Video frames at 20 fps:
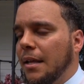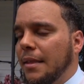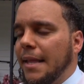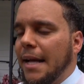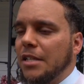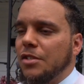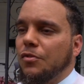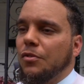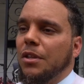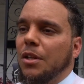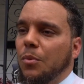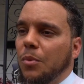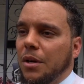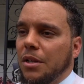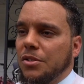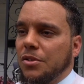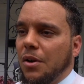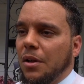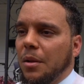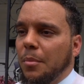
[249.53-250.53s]
That's really what
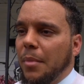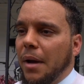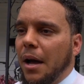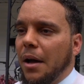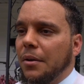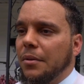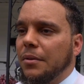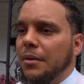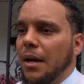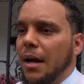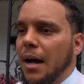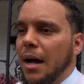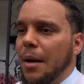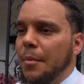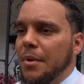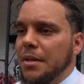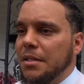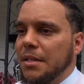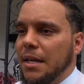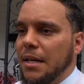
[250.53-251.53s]
it's all
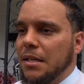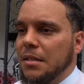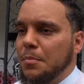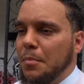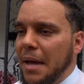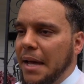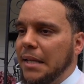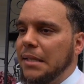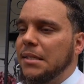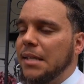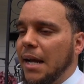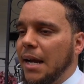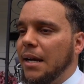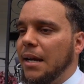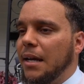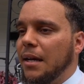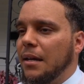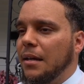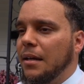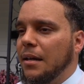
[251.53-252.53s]
about, is
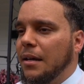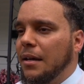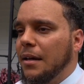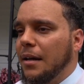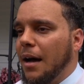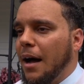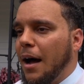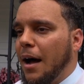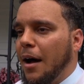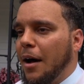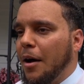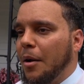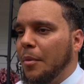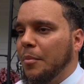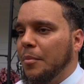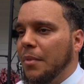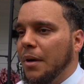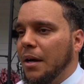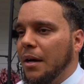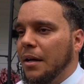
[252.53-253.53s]
maintaining
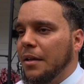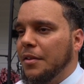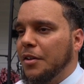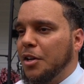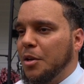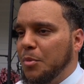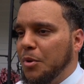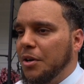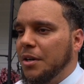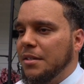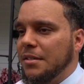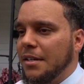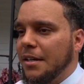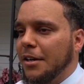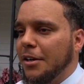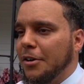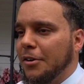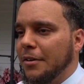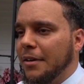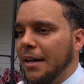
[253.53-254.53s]
the communities
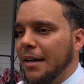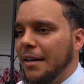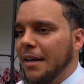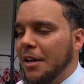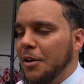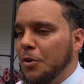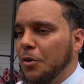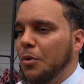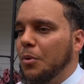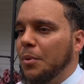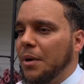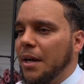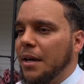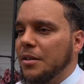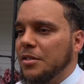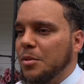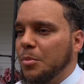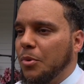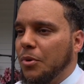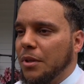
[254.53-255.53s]
here and doing what we can
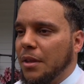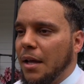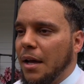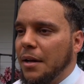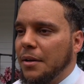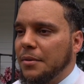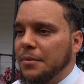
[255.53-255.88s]
to support that.